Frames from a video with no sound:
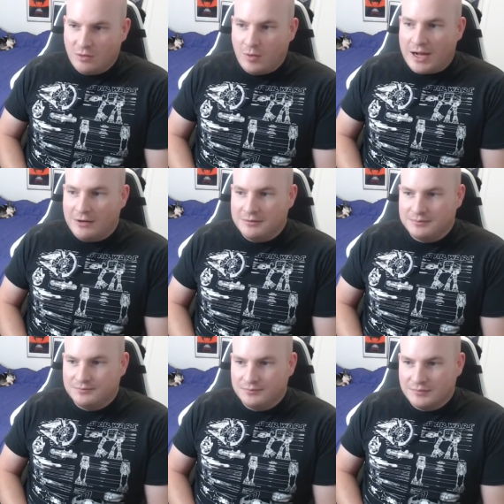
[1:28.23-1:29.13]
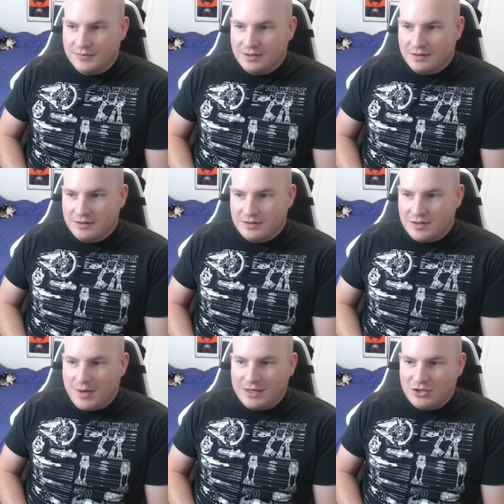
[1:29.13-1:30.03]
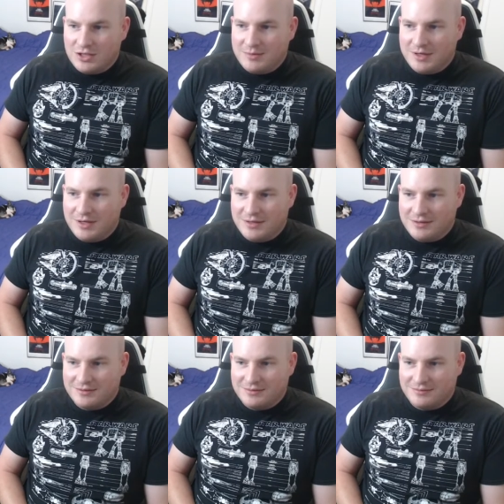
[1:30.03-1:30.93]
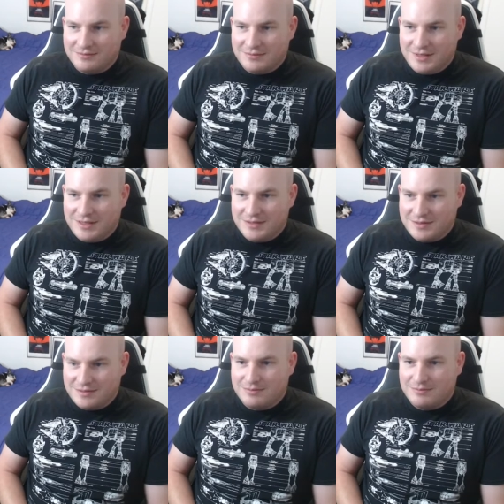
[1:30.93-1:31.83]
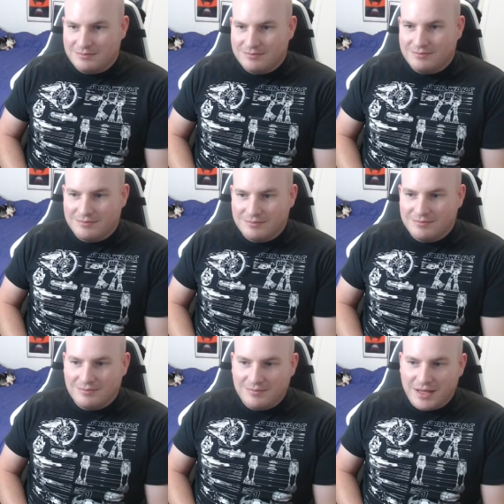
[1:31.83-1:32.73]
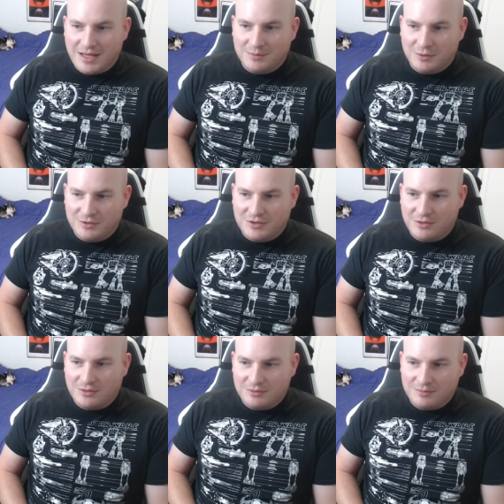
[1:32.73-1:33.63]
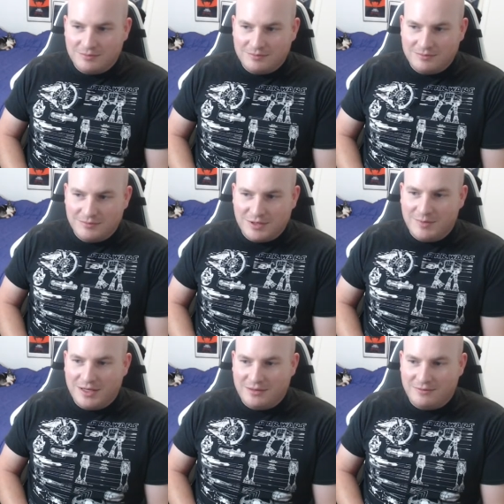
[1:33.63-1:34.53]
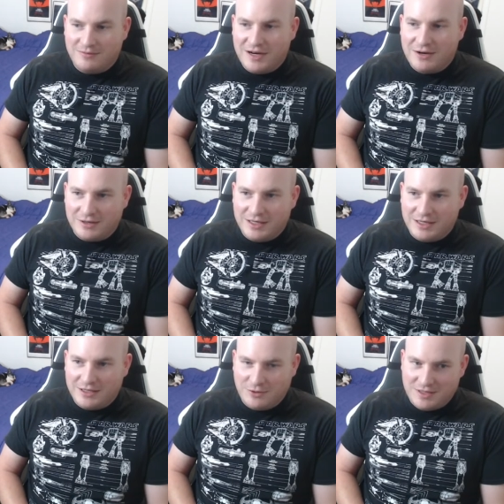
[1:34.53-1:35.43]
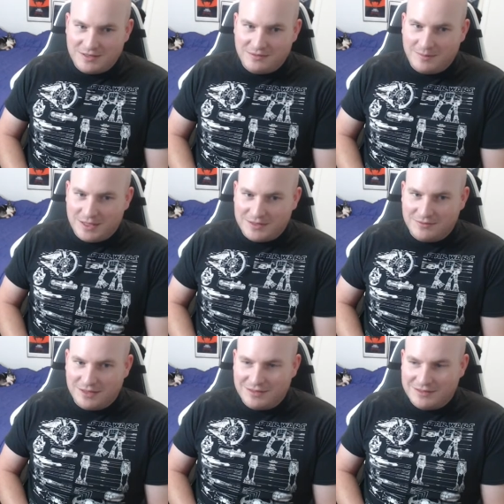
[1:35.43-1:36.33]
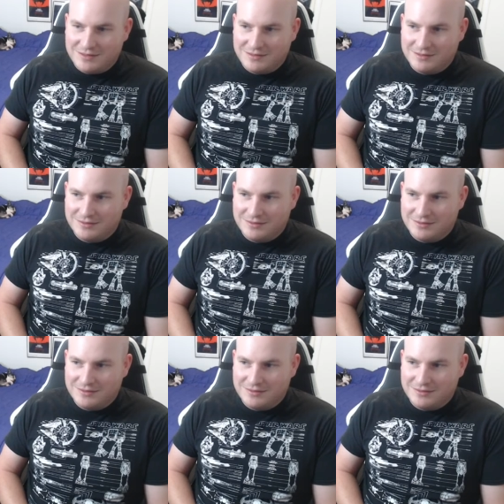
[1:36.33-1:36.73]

Wow. So Makishima is able to commit very crazy amounts of violence.